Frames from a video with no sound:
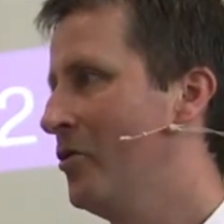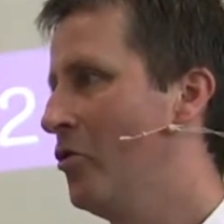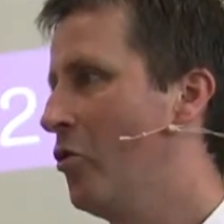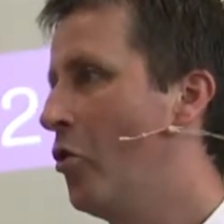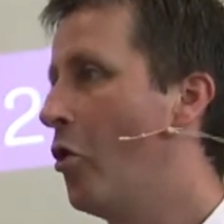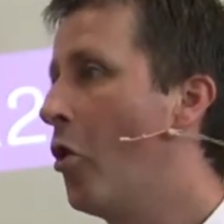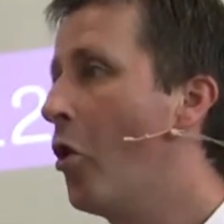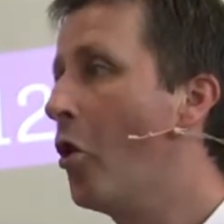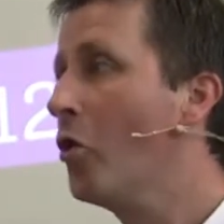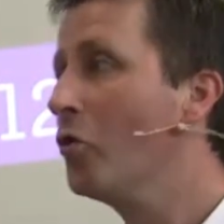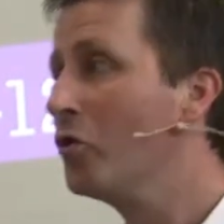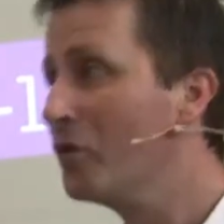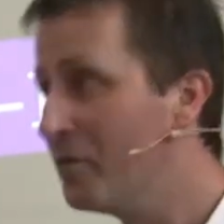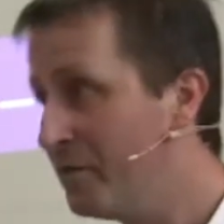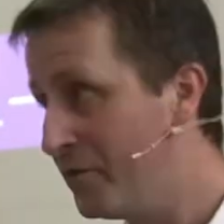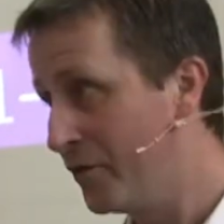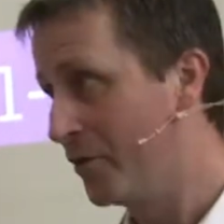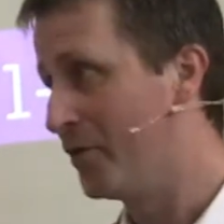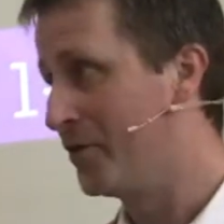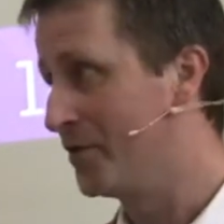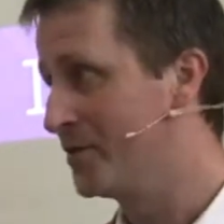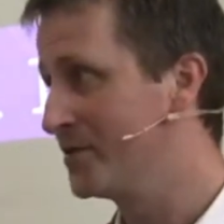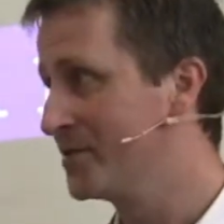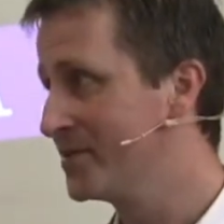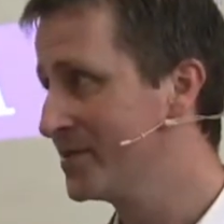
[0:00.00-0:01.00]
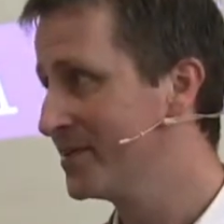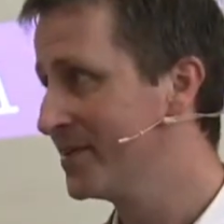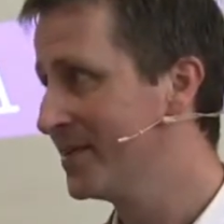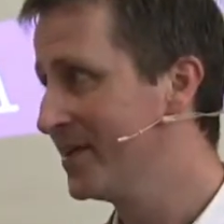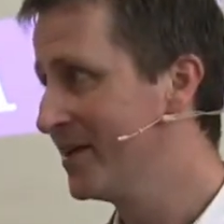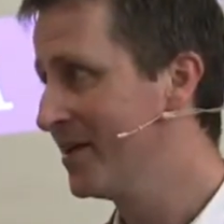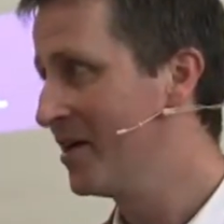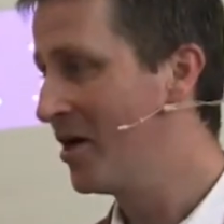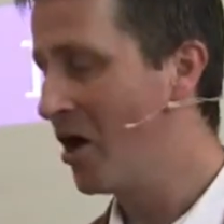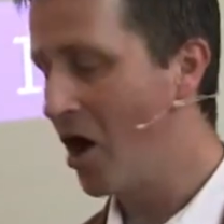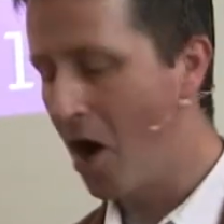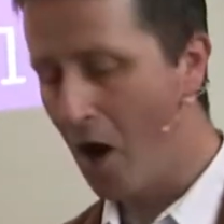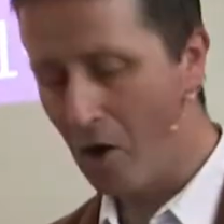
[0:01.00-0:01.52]
All of us
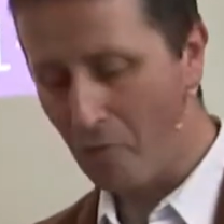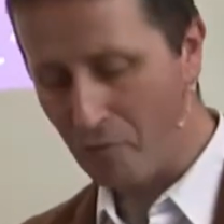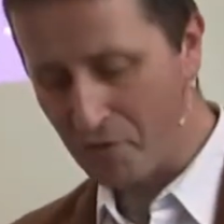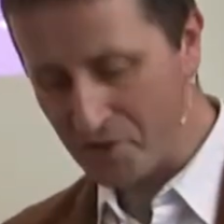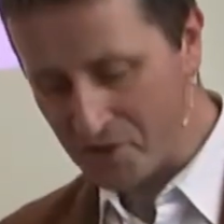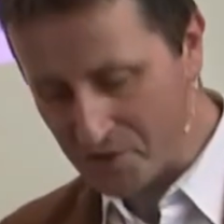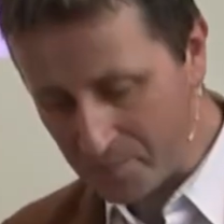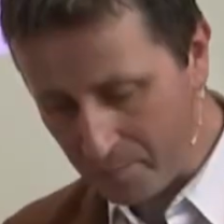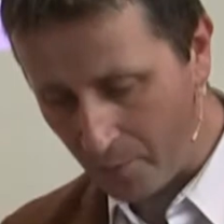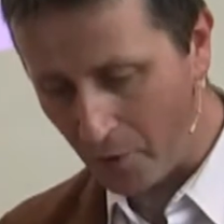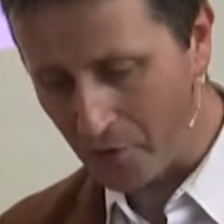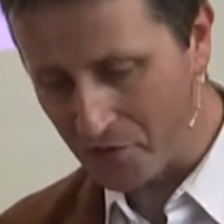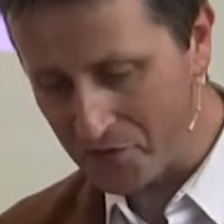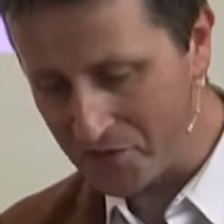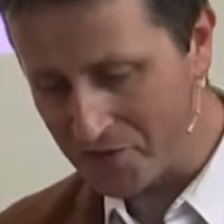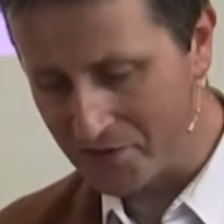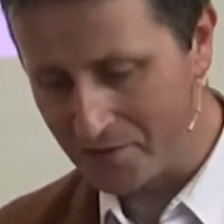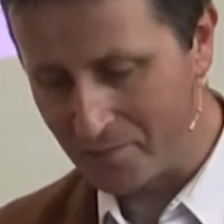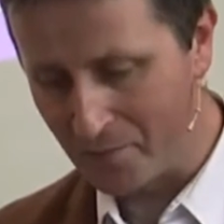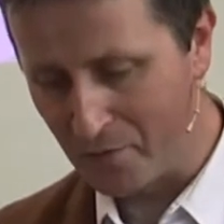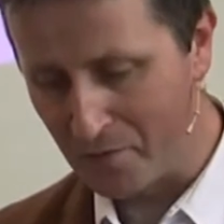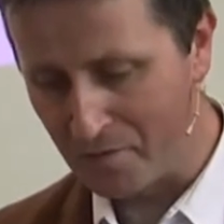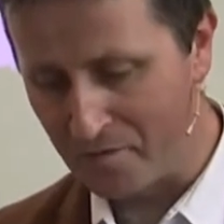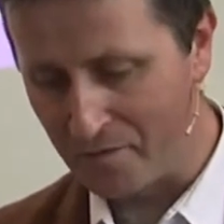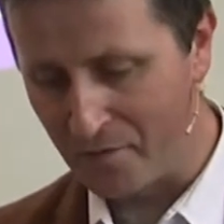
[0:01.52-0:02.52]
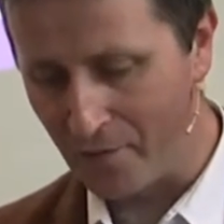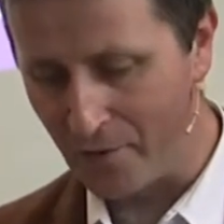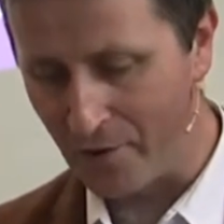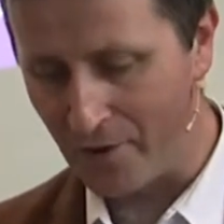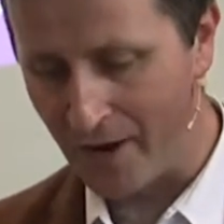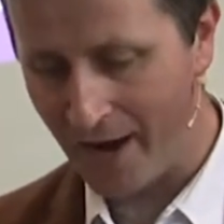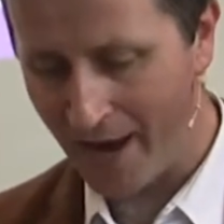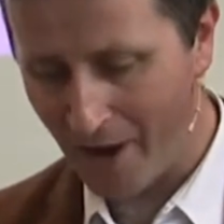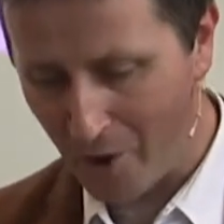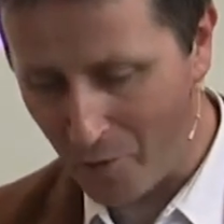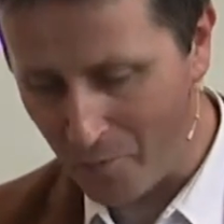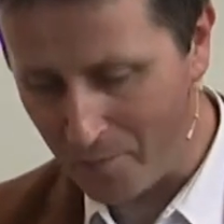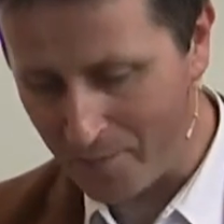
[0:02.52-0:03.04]
are responsible for
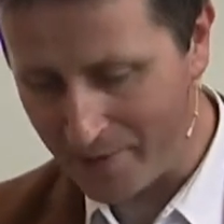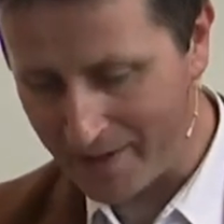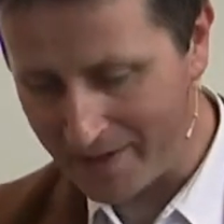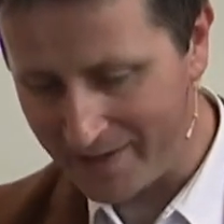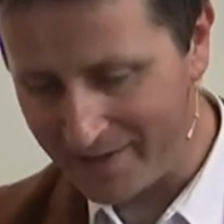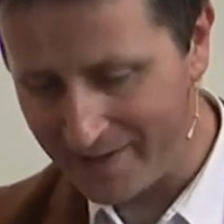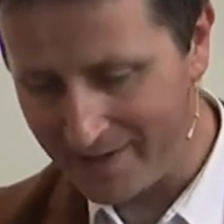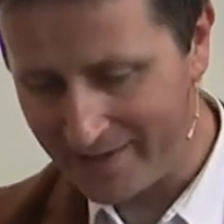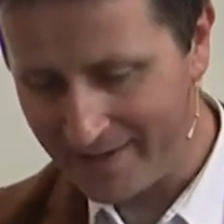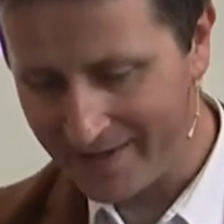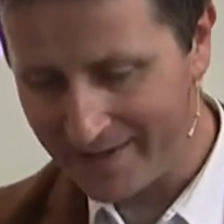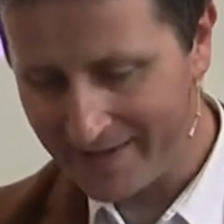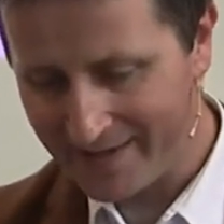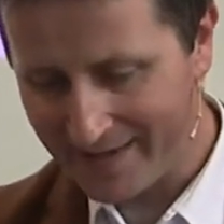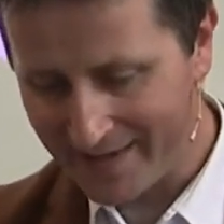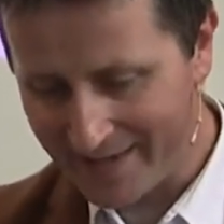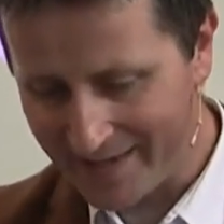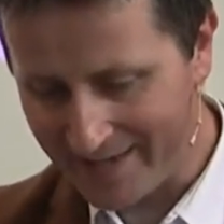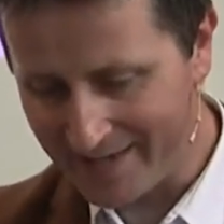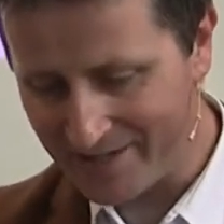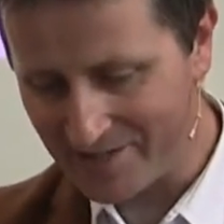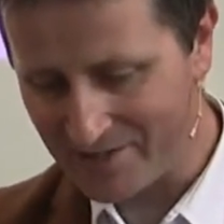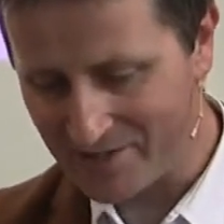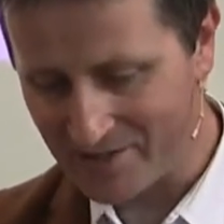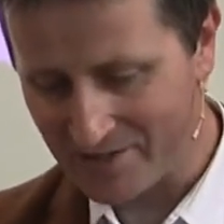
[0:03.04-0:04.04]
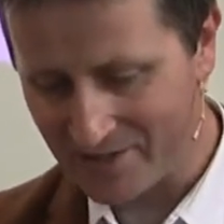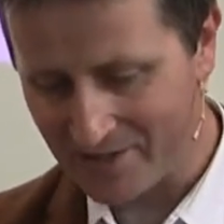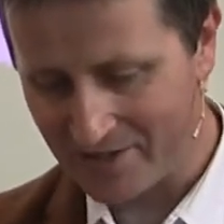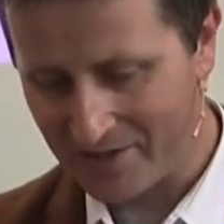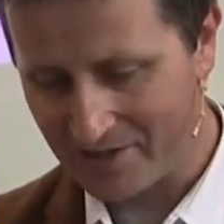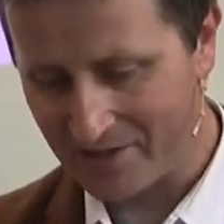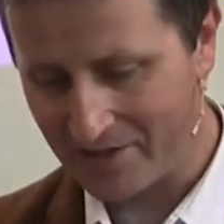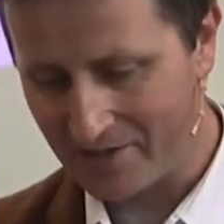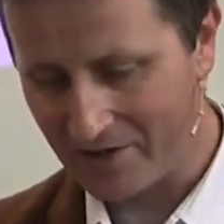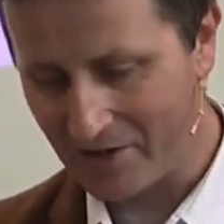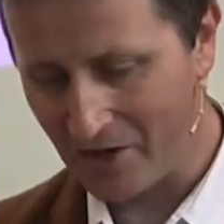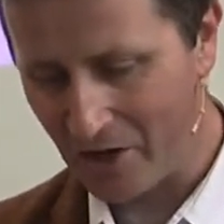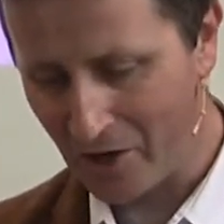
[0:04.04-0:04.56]
helping each
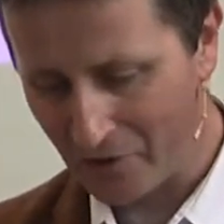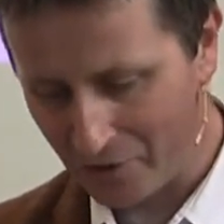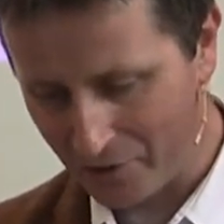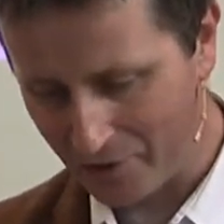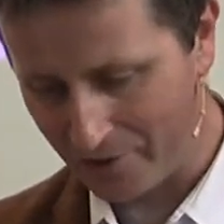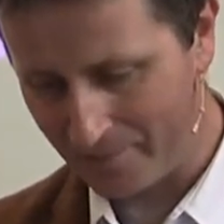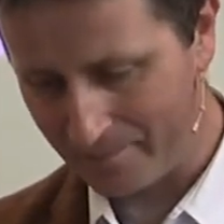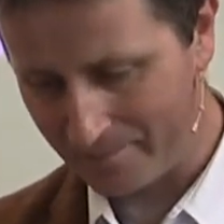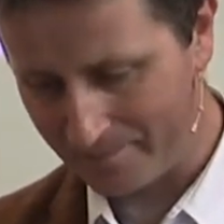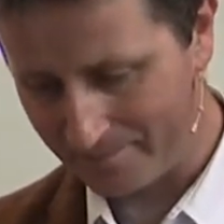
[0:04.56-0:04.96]
other.